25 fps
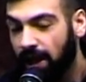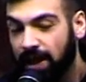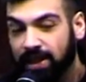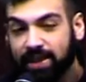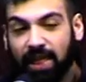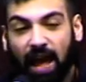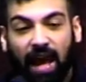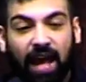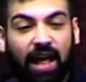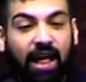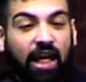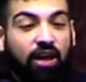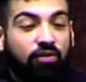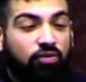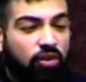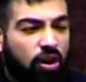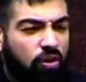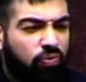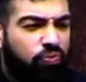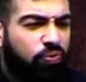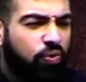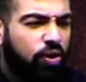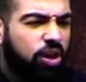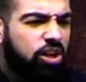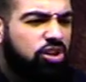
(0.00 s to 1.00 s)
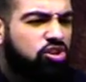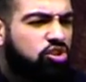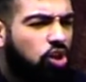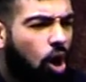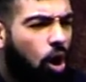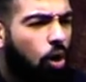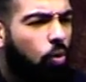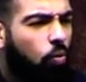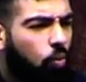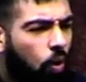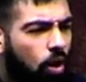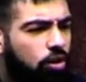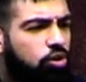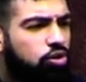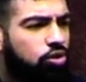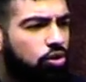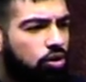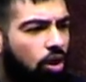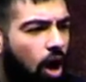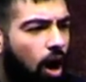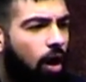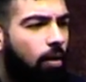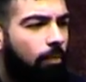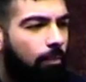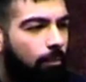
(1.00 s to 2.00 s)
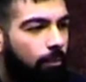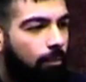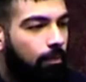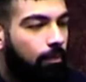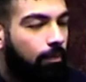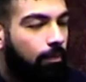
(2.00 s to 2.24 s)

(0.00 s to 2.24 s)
That even if we don't want to come,